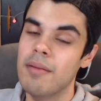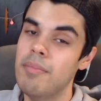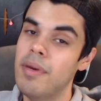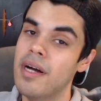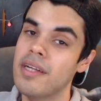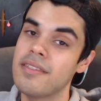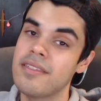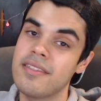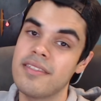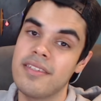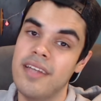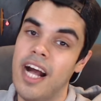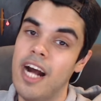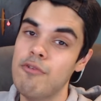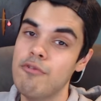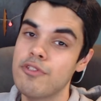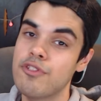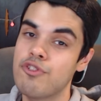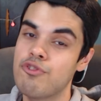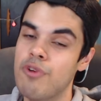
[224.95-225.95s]
But I
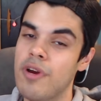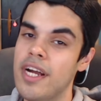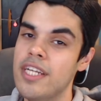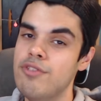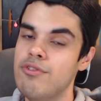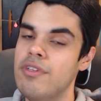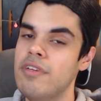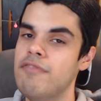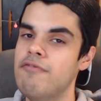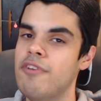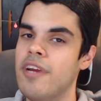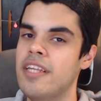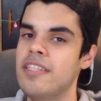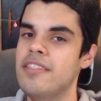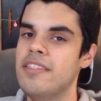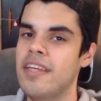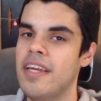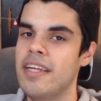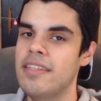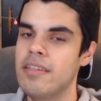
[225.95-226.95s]
will try to
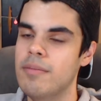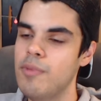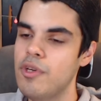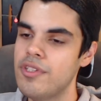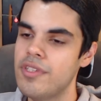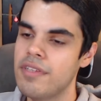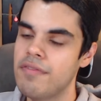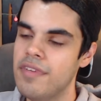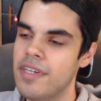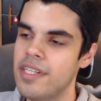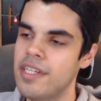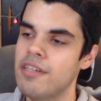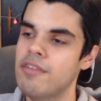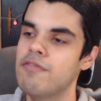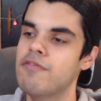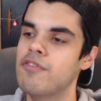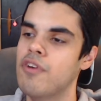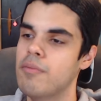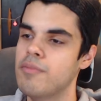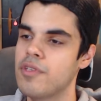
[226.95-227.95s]
differentiate the music video
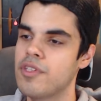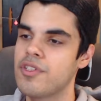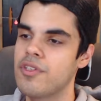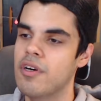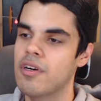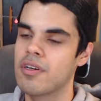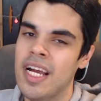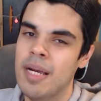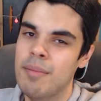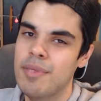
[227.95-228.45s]
from the song,